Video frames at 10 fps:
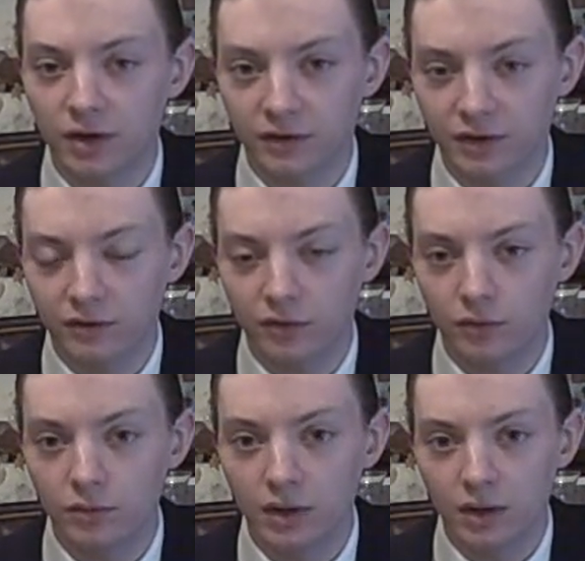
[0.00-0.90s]
Nothing
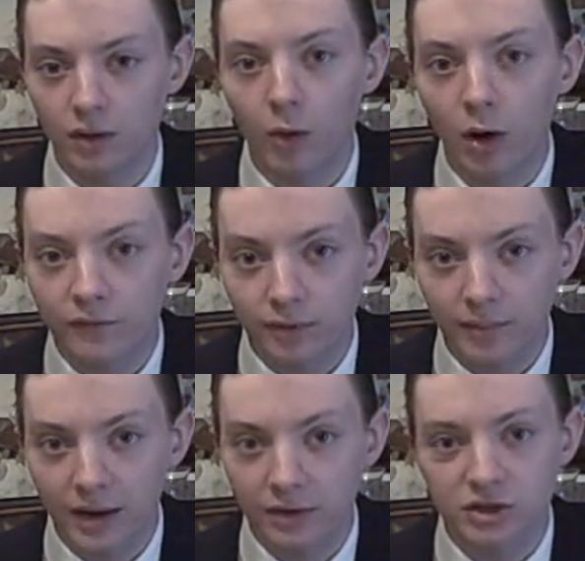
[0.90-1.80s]
too awful
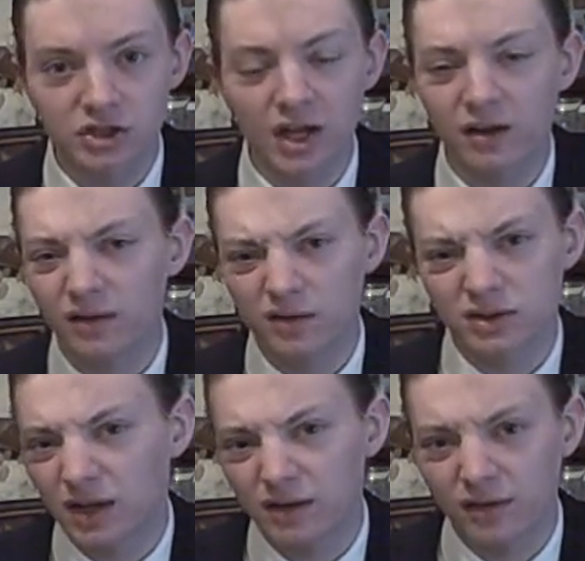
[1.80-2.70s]
about it.
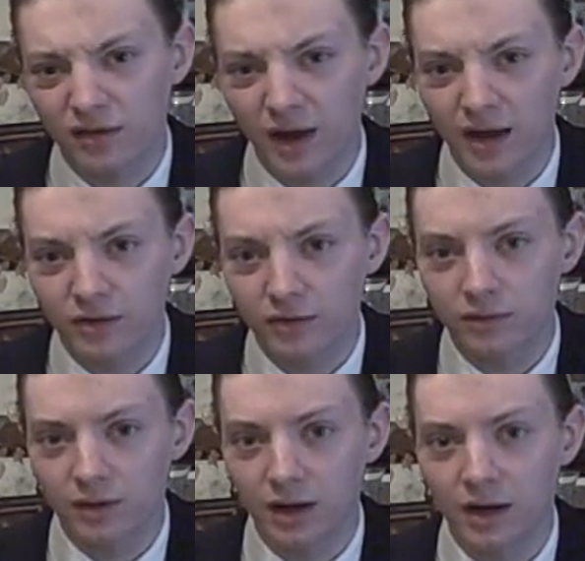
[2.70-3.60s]
Just kind of standard.